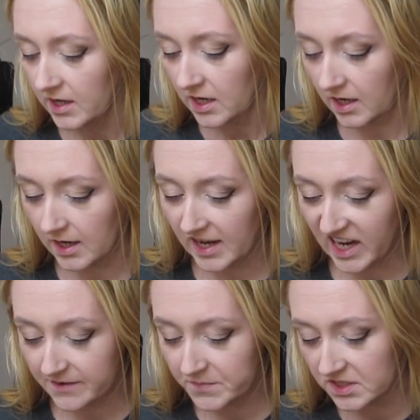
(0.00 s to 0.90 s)
I
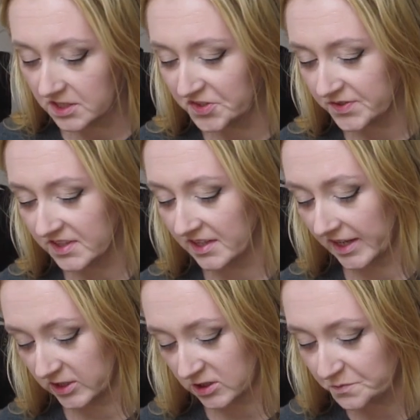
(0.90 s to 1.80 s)
have been using the
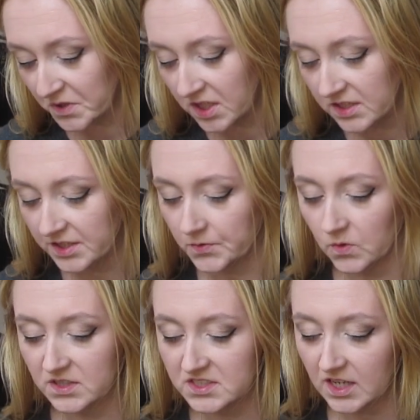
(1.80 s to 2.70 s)
Air Spun in the
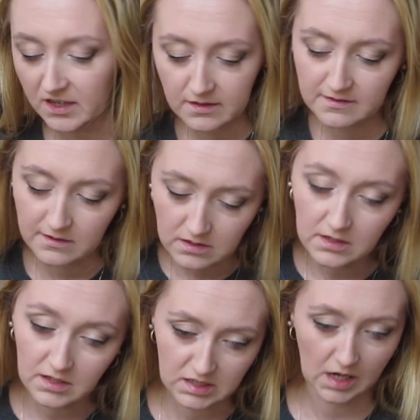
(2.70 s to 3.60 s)
one size,
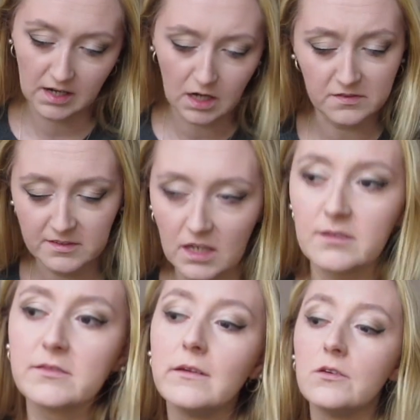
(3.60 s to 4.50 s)
and I also like
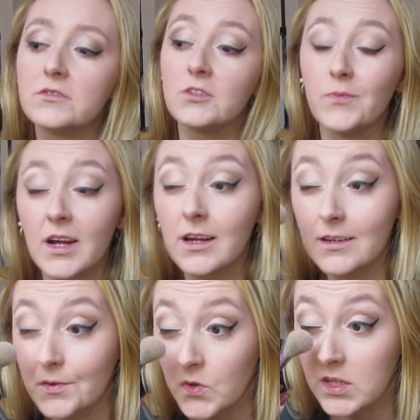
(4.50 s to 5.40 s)
those two, but I
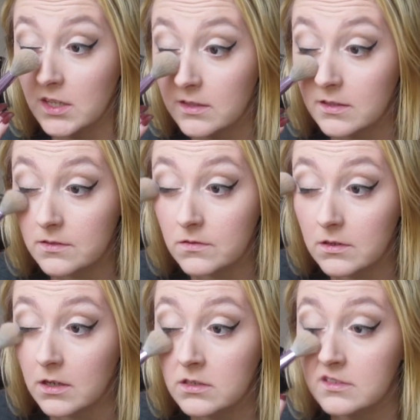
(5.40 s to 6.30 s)
really like this one.
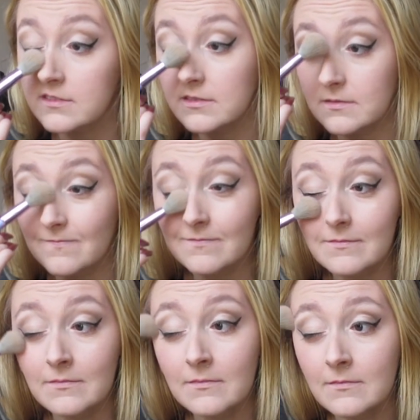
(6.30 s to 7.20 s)
Oh, just
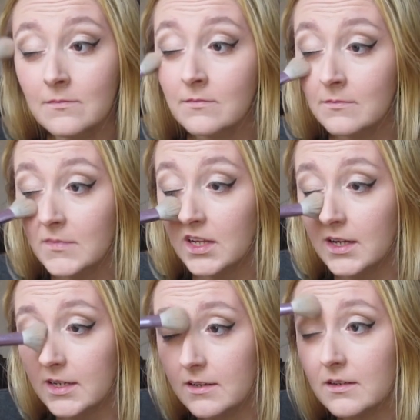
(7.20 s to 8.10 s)

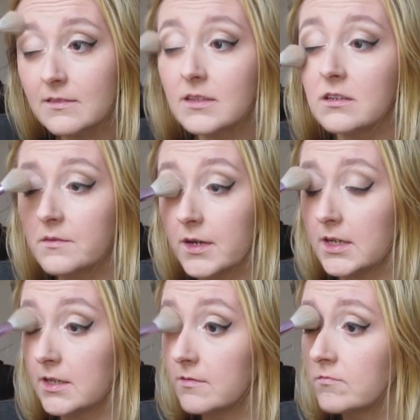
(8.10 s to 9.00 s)
light dusting under my
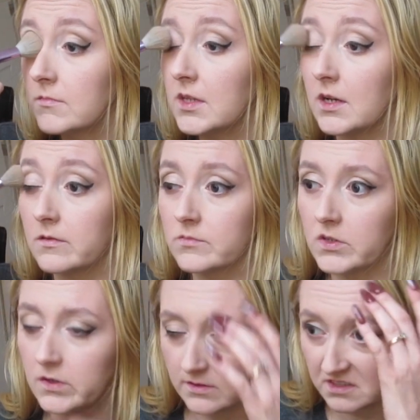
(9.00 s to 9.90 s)
eye. And I'll go
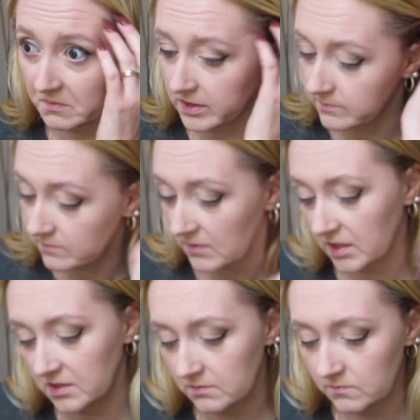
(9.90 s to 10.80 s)
ahead and set my
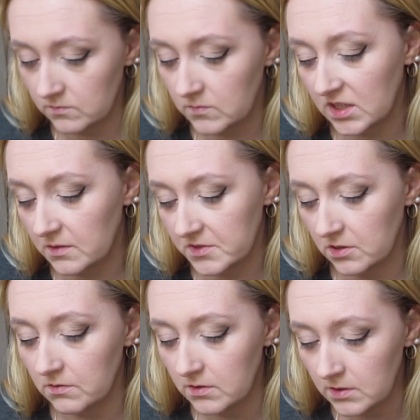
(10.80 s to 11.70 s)
eye makeup too.